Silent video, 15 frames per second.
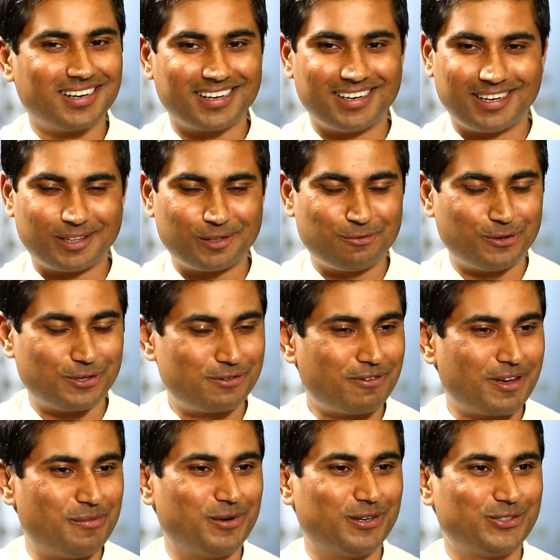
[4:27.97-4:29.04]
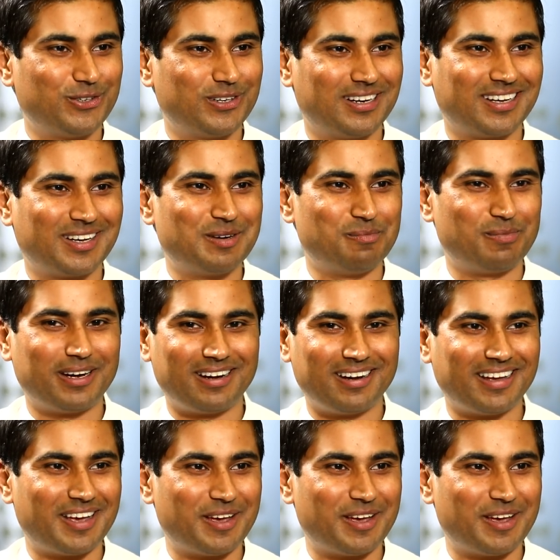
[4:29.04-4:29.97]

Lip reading: Again, like the first 5 minutes, you're like completely